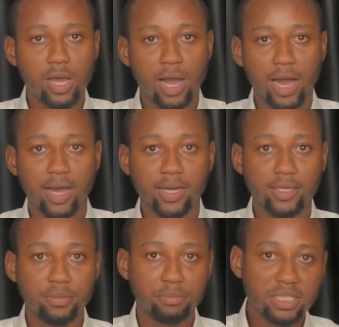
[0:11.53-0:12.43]

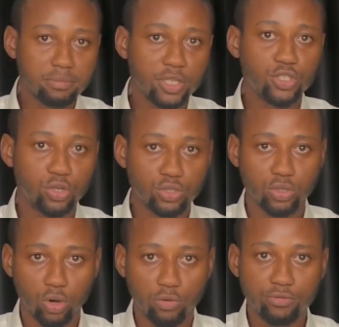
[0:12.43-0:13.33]
I made
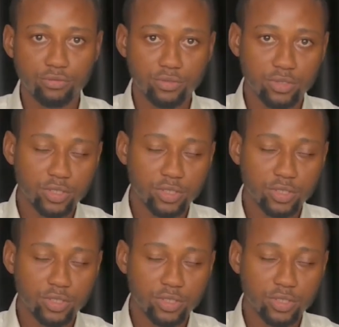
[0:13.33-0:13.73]
mention of